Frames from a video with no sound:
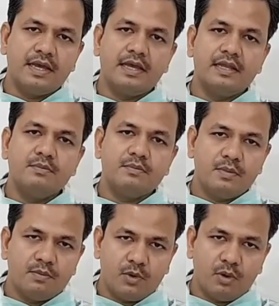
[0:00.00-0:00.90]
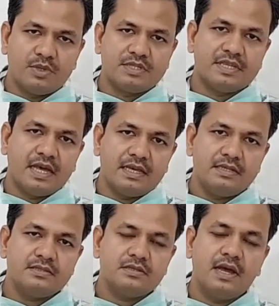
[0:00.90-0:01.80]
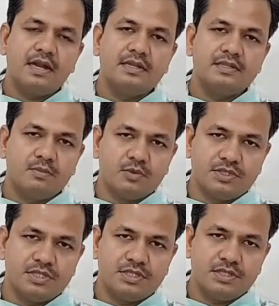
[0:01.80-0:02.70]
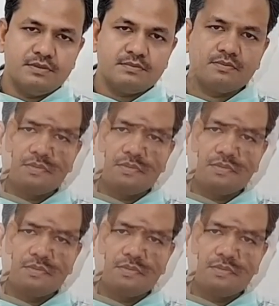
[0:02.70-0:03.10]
in proper size and in the position.